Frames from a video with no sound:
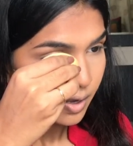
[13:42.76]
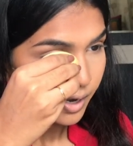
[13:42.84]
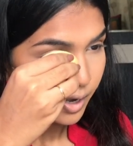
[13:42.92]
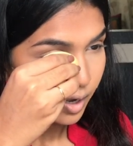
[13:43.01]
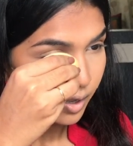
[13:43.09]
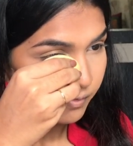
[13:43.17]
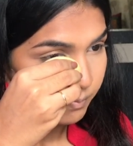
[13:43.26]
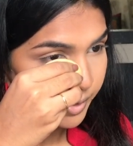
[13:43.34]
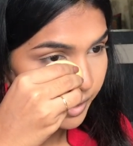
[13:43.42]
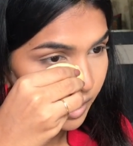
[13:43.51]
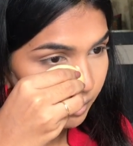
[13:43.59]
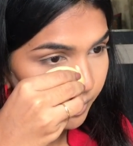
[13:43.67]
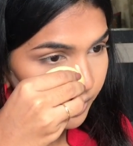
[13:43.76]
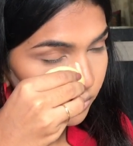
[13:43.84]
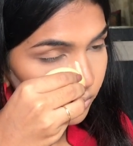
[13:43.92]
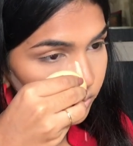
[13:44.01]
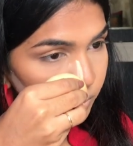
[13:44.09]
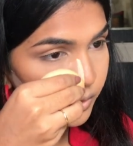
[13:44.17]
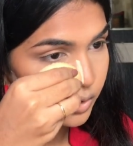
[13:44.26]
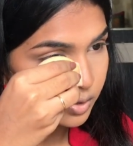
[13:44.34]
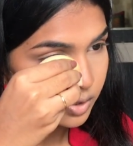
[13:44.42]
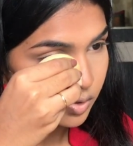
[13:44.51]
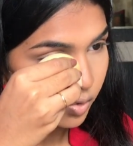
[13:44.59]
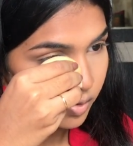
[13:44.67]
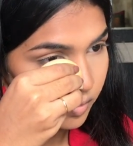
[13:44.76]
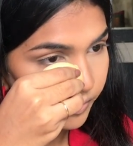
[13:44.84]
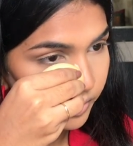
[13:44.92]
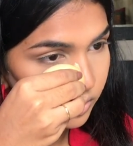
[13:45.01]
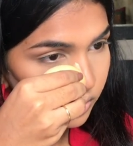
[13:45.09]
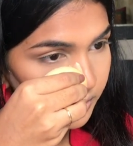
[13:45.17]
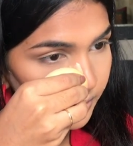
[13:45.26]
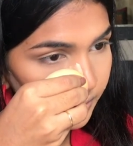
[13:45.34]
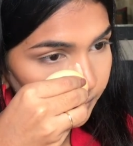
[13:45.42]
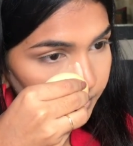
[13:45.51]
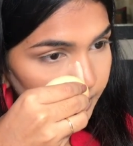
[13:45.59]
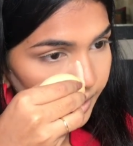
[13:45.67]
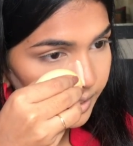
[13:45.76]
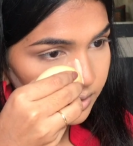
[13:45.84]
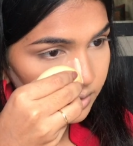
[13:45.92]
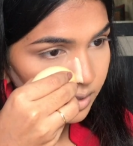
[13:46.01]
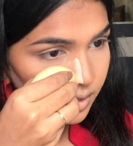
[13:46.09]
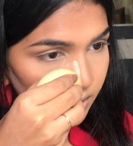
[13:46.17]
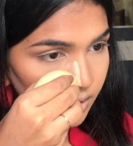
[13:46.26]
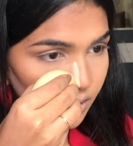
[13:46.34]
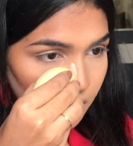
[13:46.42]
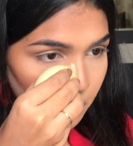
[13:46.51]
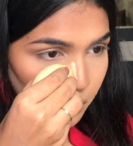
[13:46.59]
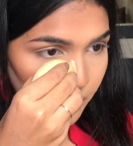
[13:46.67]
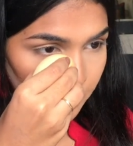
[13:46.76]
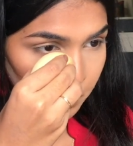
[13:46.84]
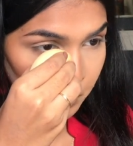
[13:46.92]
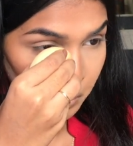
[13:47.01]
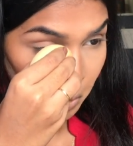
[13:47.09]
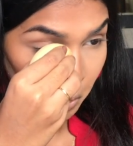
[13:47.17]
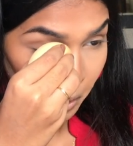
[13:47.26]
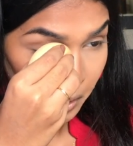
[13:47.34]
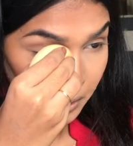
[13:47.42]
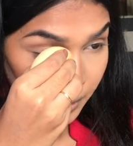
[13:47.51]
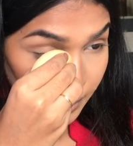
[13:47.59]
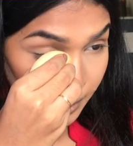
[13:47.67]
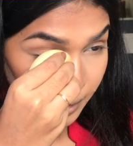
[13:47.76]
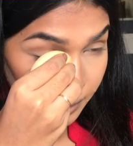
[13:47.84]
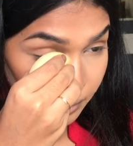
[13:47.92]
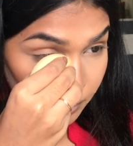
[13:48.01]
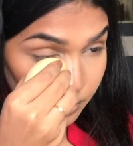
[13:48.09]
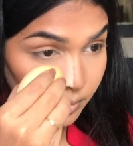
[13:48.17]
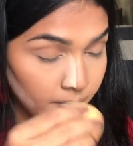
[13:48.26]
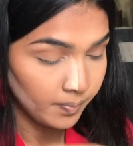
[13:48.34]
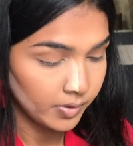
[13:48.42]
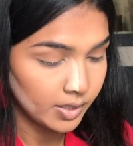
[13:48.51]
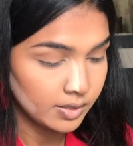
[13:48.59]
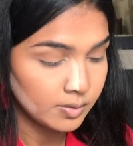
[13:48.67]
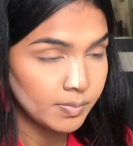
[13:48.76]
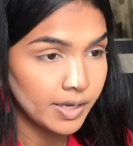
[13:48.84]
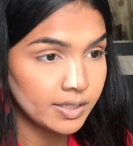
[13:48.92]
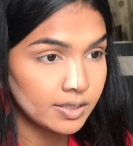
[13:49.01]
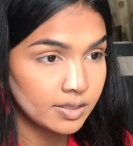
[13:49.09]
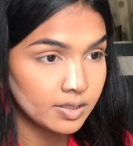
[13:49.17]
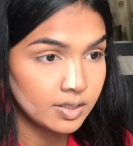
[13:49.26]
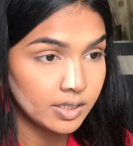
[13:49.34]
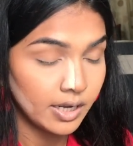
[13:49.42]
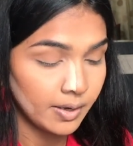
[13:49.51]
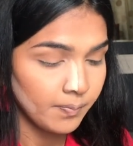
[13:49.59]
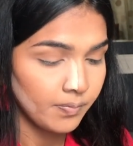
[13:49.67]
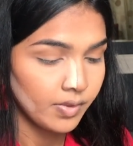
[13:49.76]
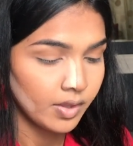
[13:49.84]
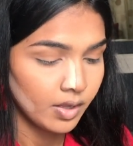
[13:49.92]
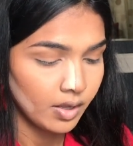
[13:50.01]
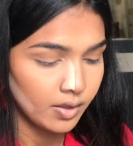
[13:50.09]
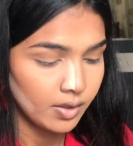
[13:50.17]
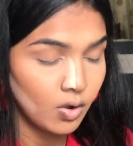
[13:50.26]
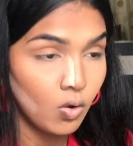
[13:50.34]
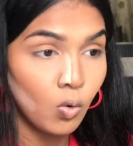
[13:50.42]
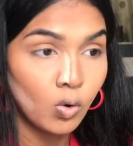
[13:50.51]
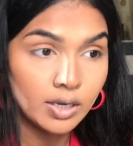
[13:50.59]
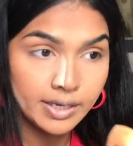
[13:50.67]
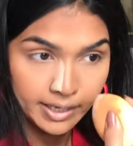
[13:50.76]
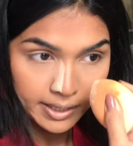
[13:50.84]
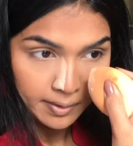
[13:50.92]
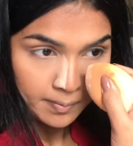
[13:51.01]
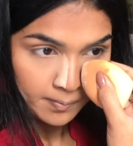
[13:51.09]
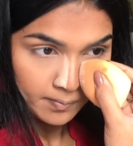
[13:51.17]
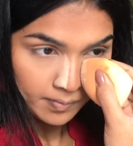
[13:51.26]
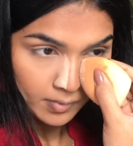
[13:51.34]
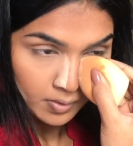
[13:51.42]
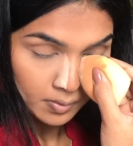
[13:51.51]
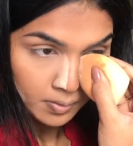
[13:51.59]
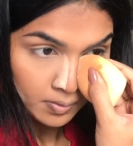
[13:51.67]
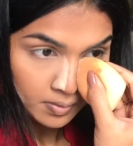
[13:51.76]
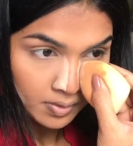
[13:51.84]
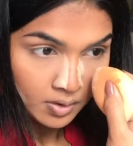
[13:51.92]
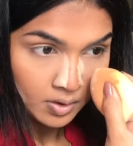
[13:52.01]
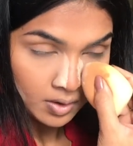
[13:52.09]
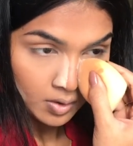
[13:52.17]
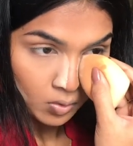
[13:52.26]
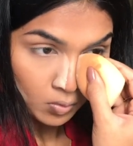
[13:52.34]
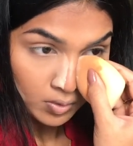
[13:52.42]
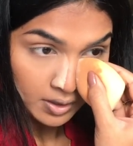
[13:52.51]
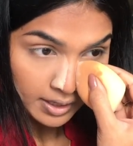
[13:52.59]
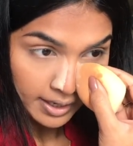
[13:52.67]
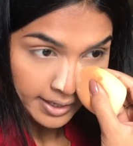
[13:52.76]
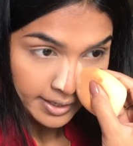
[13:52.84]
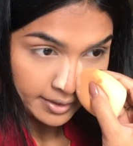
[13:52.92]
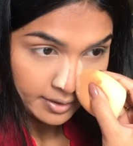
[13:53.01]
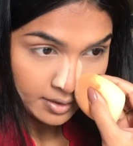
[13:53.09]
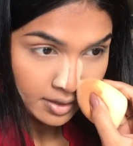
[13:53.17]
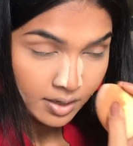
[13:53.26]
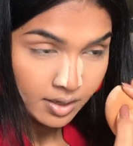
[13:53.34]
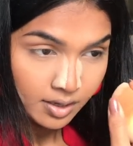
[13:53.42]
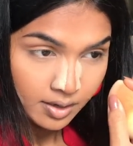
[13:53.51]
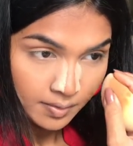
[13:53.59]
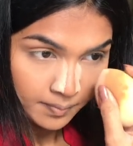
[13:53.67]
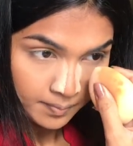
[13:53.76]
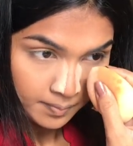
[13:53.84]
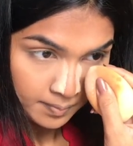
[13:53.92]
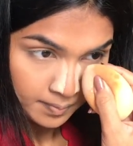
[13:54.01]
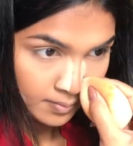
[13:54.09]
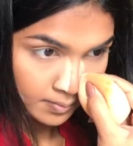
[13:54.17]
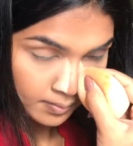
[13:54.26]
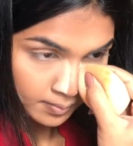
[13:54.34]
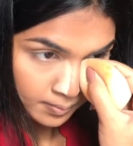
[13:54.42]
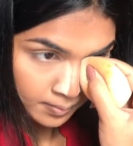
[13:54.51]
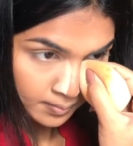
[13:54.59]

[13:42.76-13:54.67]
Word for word: i love baking my nose because it all it, it even gets quite a bit oily and you know this makes it stay the whole day like if i do my makeup my makeup stays